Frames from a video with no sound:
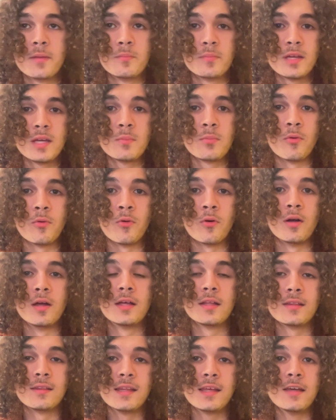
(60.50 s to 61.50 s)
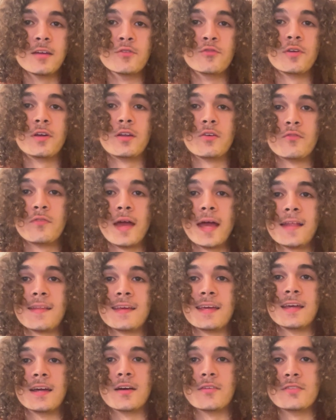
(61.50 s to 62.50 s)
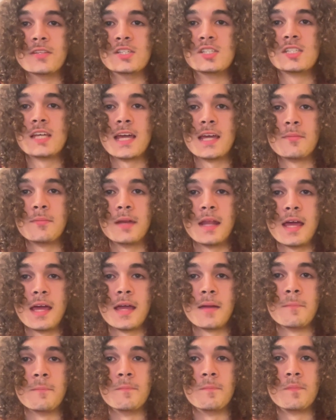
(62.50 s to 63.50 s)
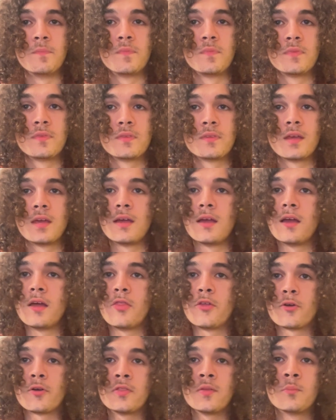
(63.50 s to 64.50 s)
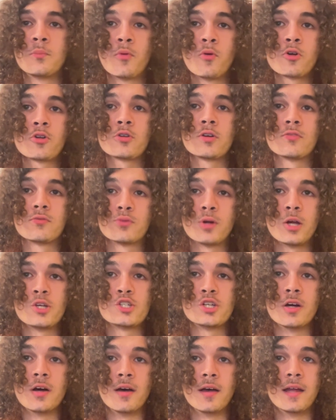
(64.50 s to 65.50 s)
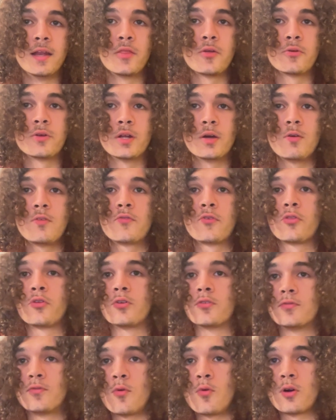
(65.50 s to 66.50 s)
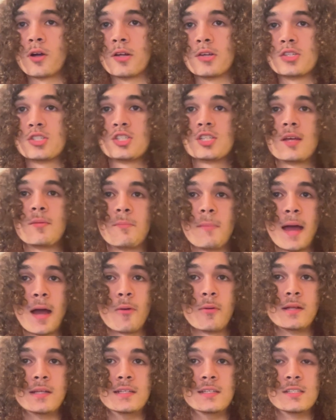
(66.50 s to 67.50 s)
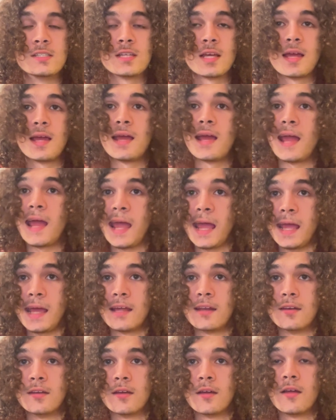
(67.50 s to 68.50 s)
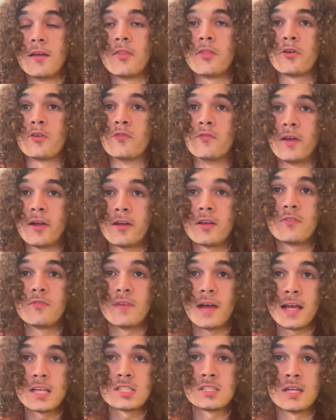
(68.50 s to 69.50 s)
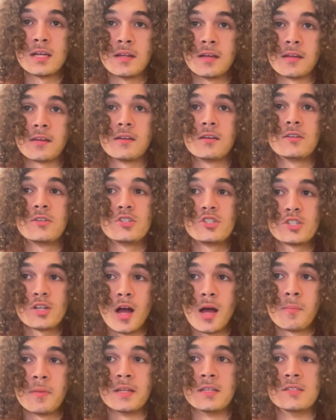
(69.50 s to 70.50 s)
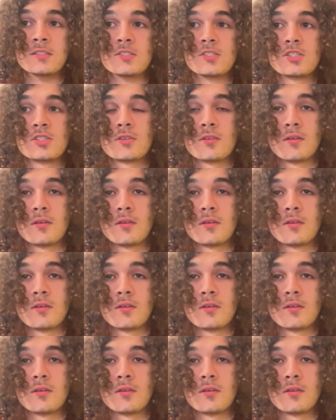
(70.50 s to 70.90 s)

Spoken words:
people live in a valley of the same name. They're on the border of Russia, and they're known for their forests and mountains, and they're very fascinating shamans,